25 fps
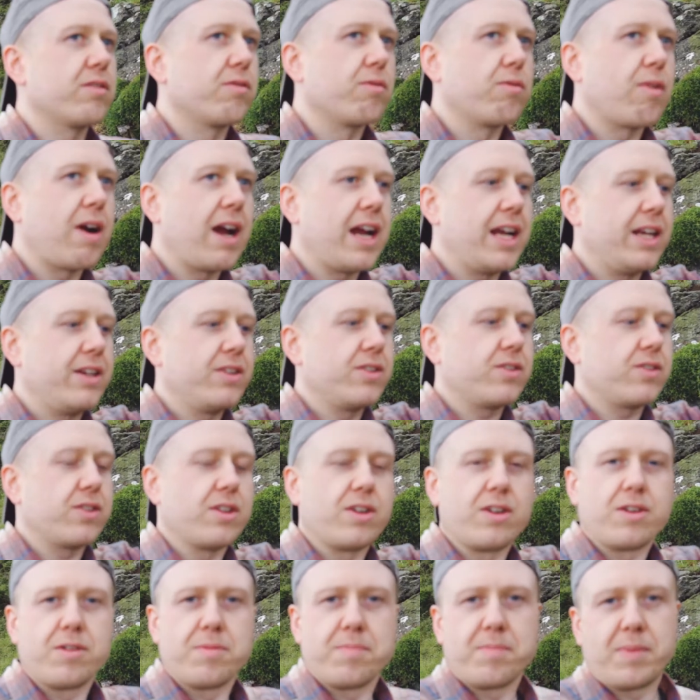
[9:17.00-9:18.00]
rain
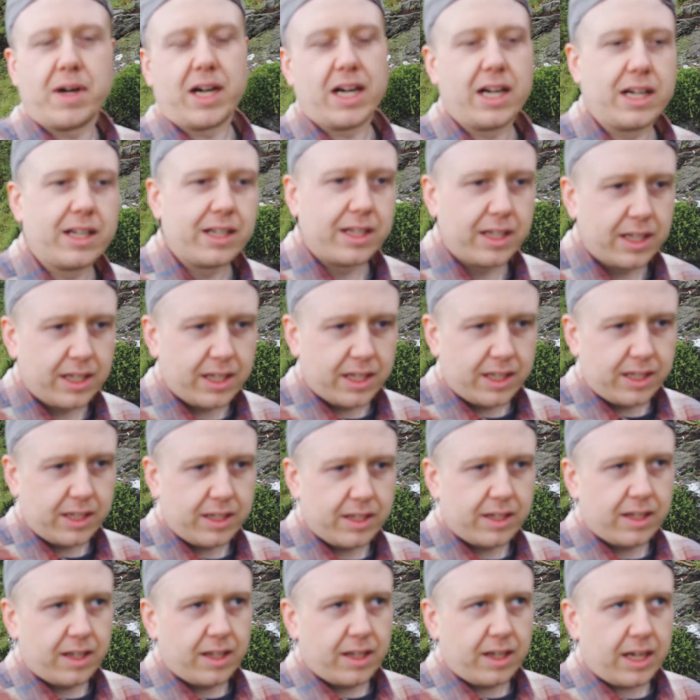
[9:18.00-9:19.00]
soon, but
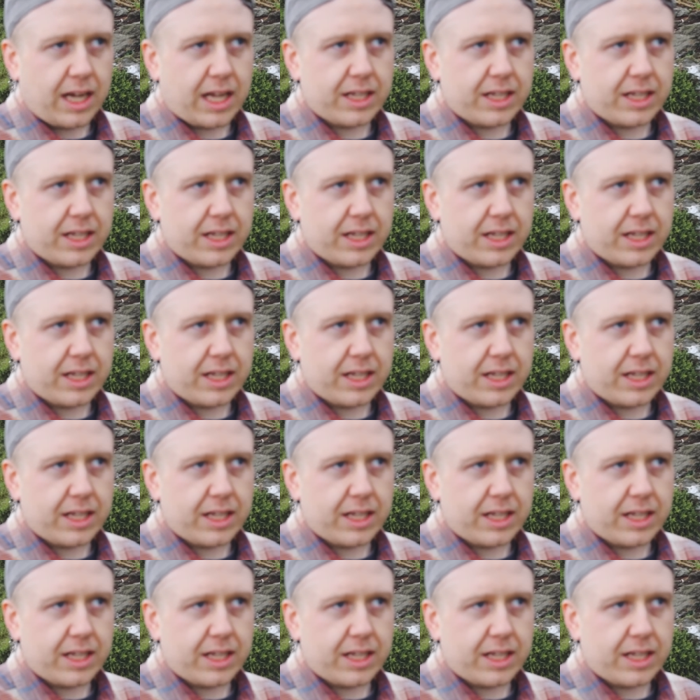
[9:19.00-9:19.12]
I